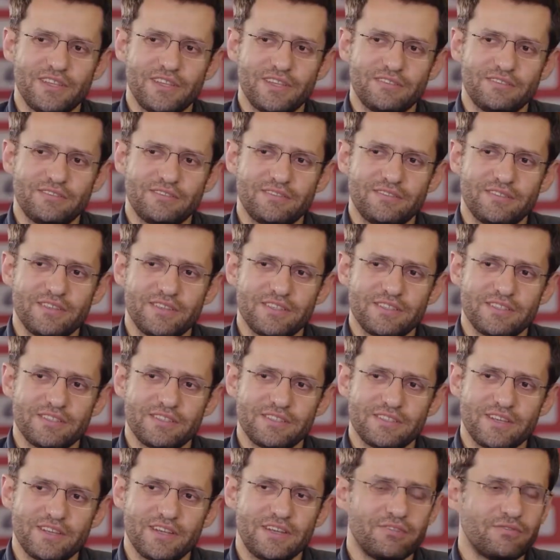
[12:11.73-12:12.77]
that is
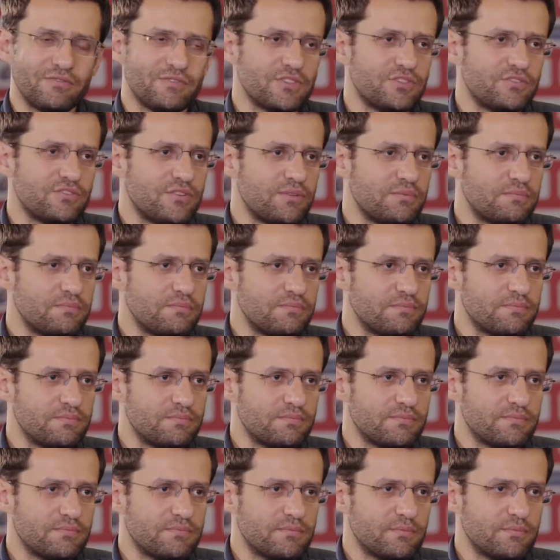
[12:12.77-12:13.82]
kind of a dream
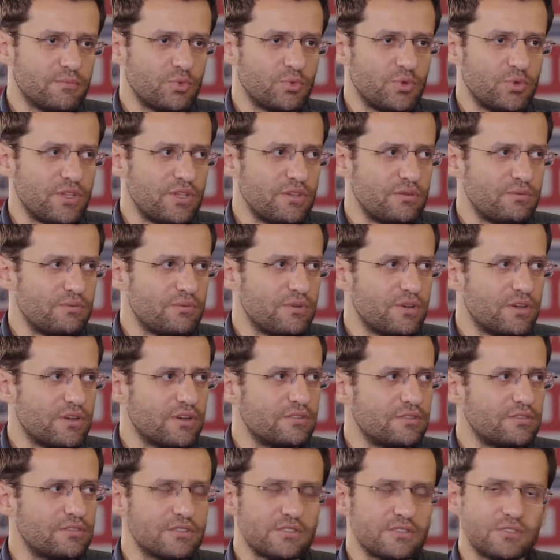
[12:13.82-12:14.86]
when you
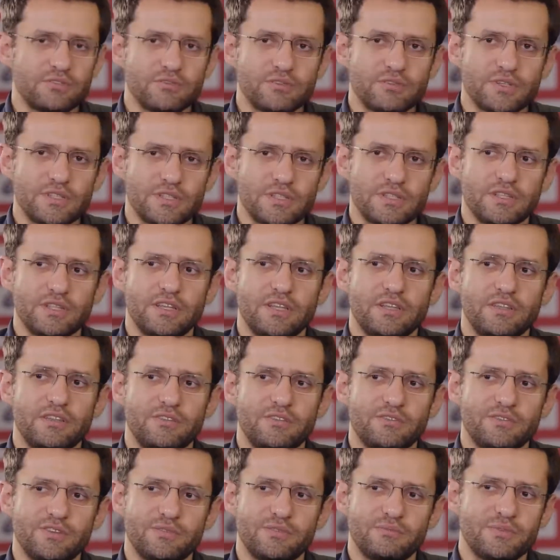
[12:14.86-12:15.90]
walk on the street and
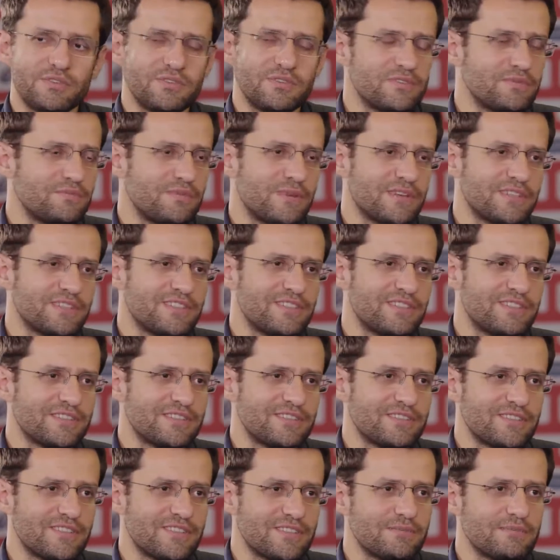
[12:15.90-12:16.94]
you can be respected
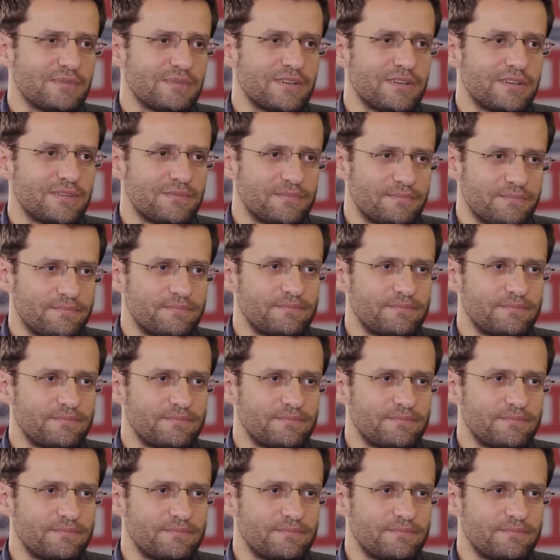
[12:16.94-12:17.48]
as a chess player.